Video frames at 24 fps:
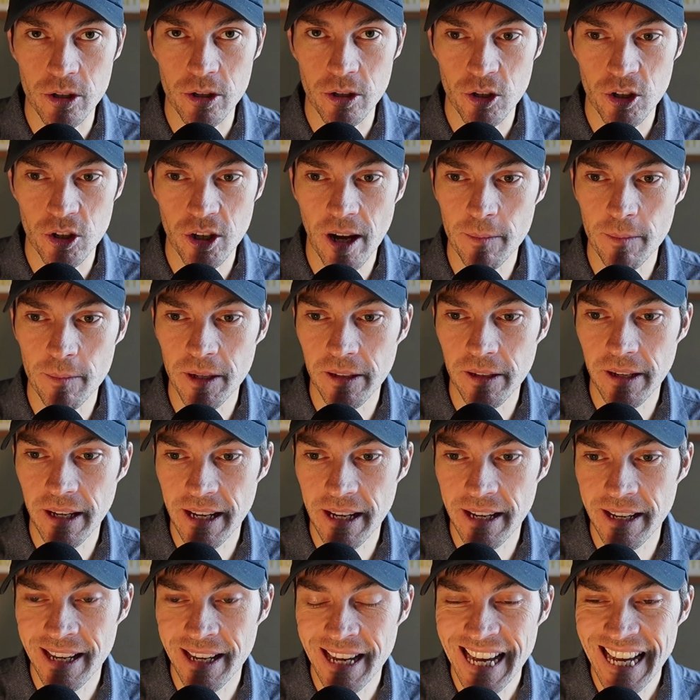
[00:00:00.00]
Sean
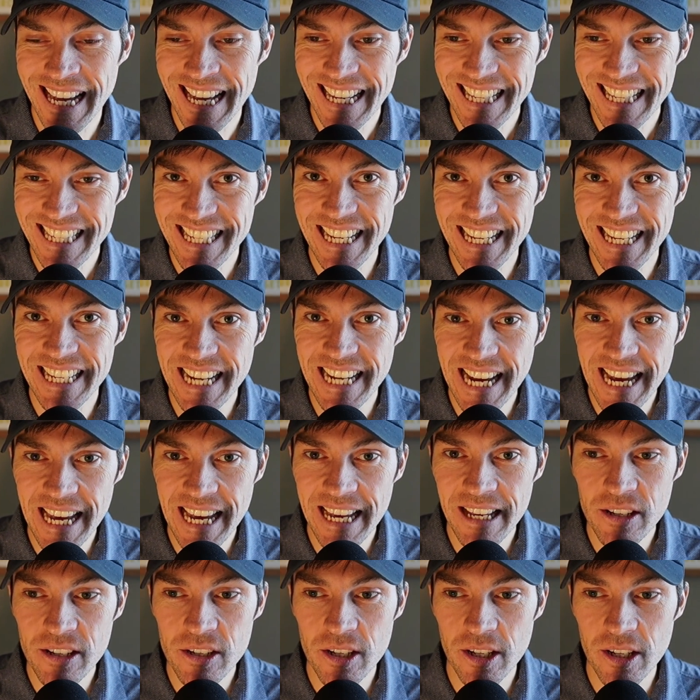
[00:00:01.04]
Melia.
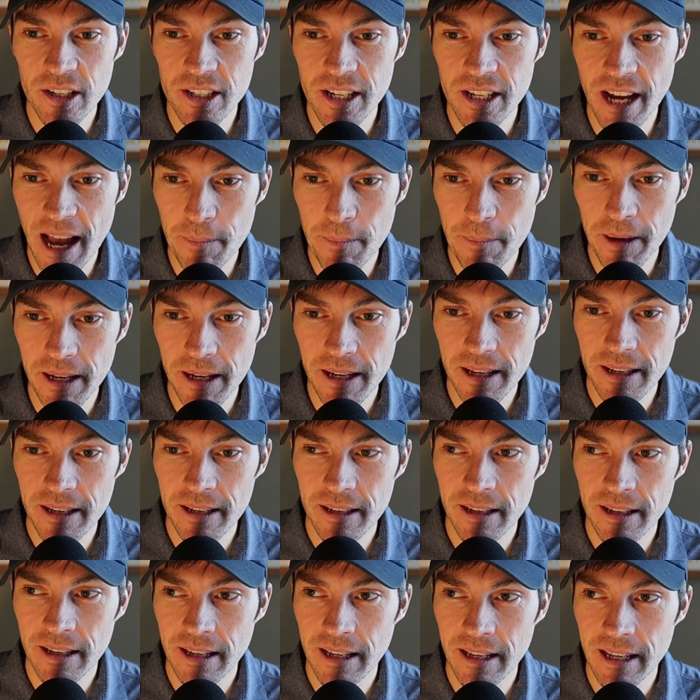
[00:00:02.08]
Today's topic
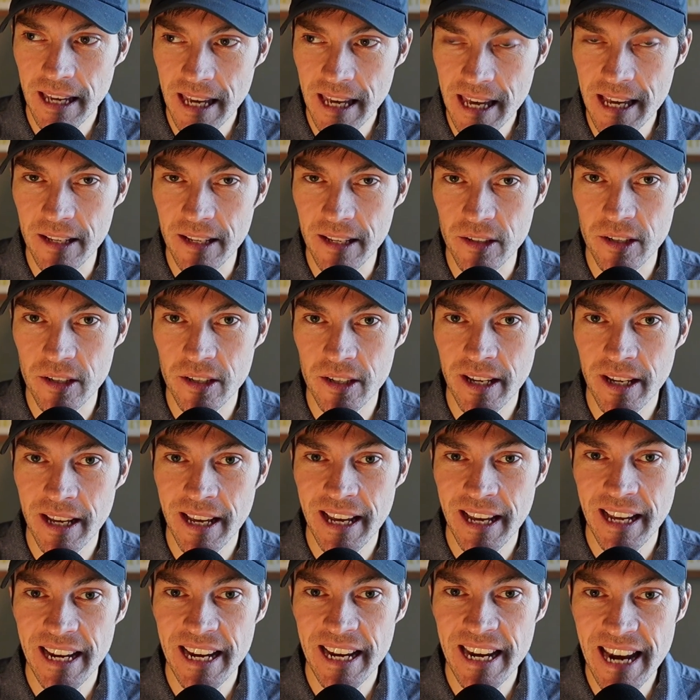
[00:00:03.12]
is
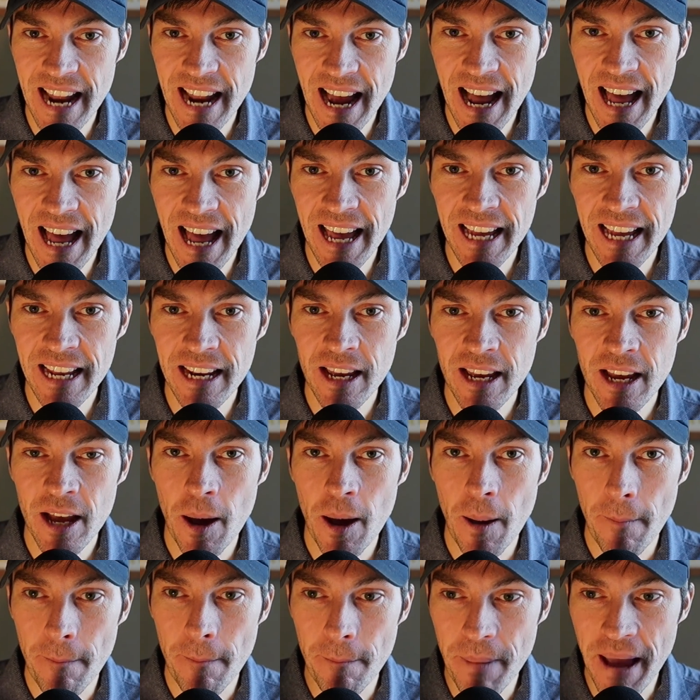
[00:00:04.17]
9
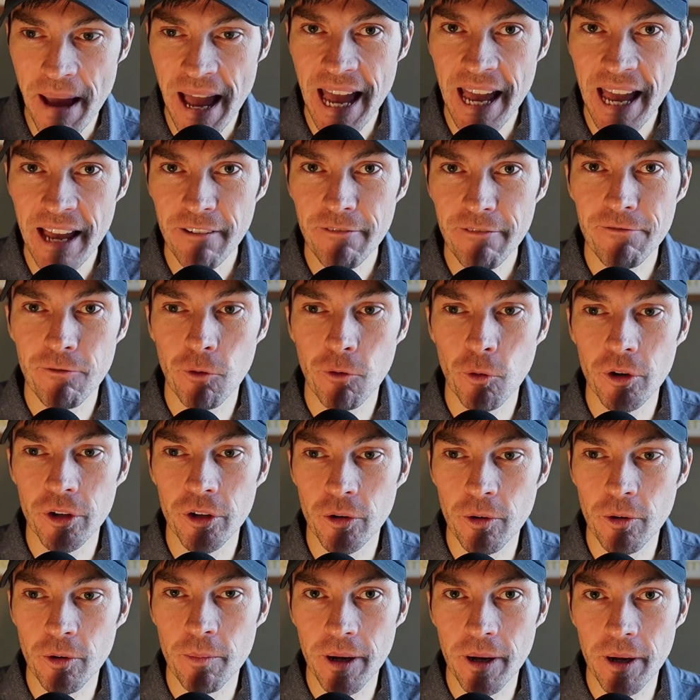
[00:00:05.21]
bang for
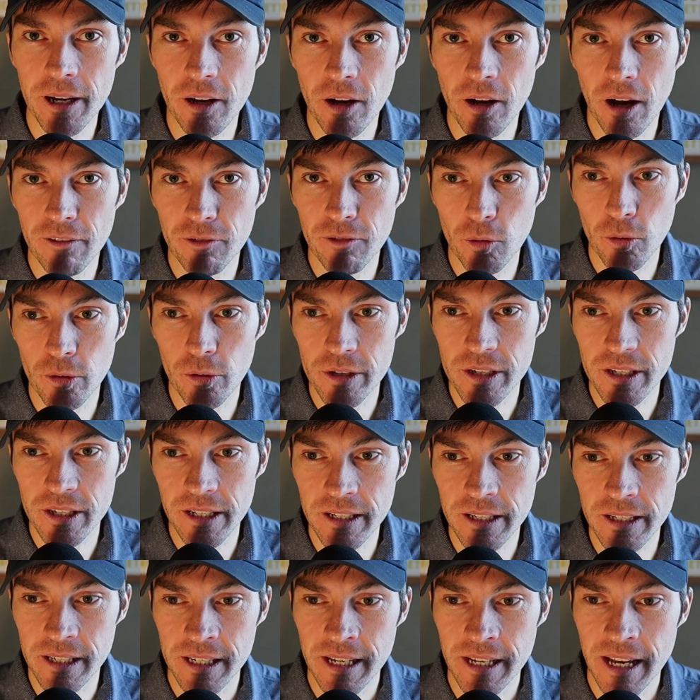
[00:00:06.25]
your buck golf
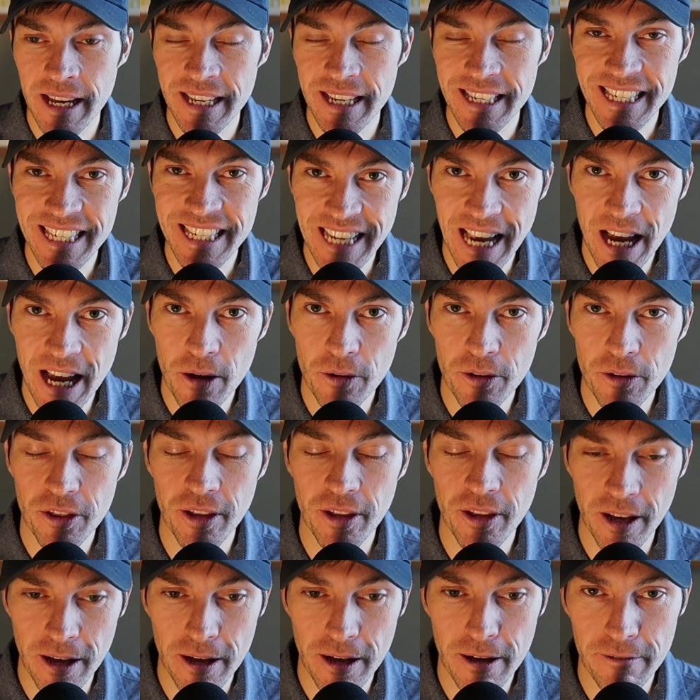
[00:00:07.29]
courses south
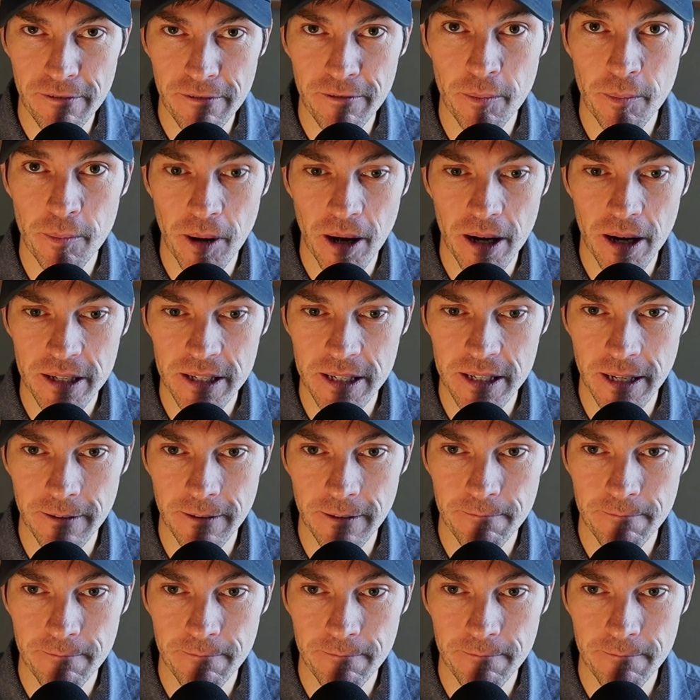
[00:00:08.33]
of Boston.